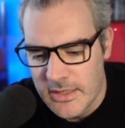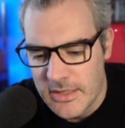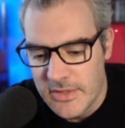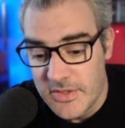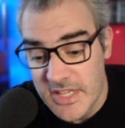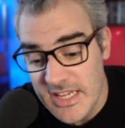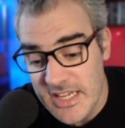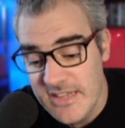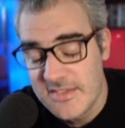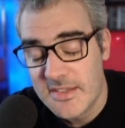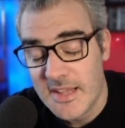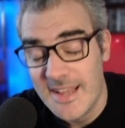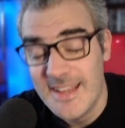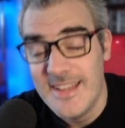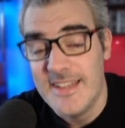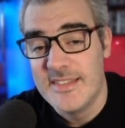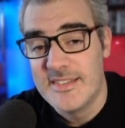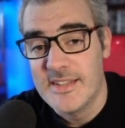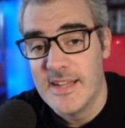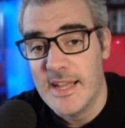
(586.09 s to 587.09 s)
these
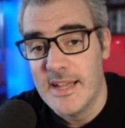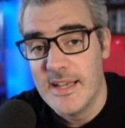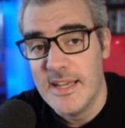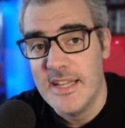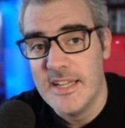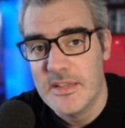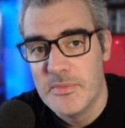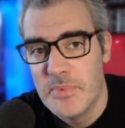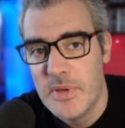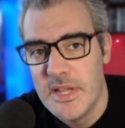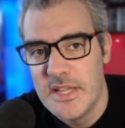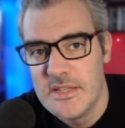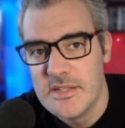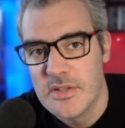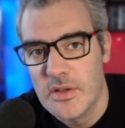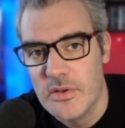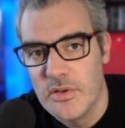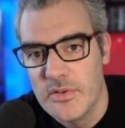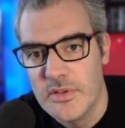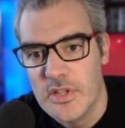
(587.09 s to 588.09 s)
days, sadly, it depends
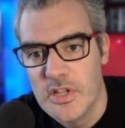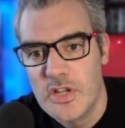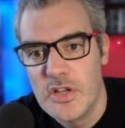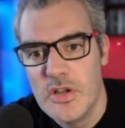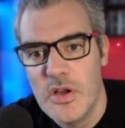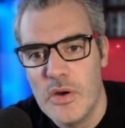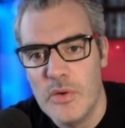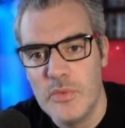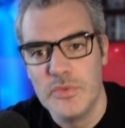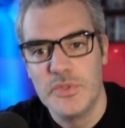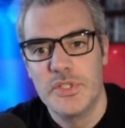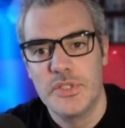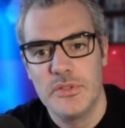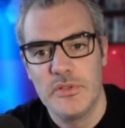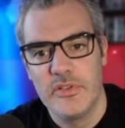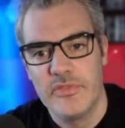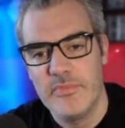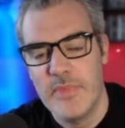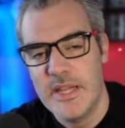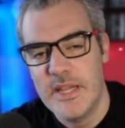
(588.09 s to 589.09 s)
on the culture
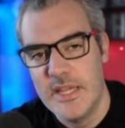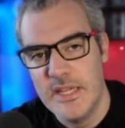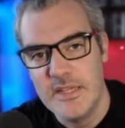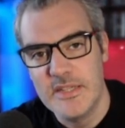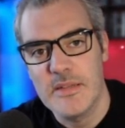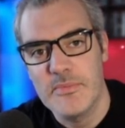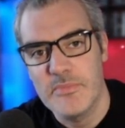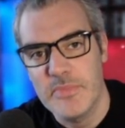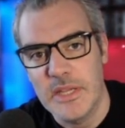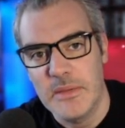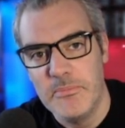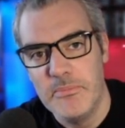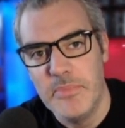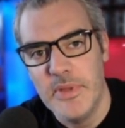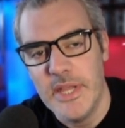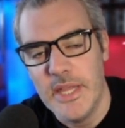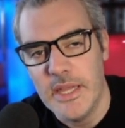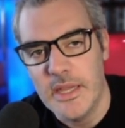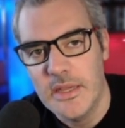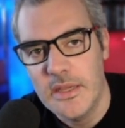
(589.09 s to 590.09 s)
of making something
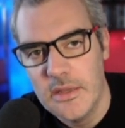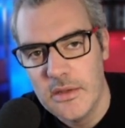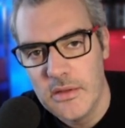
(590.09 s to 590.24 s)
big.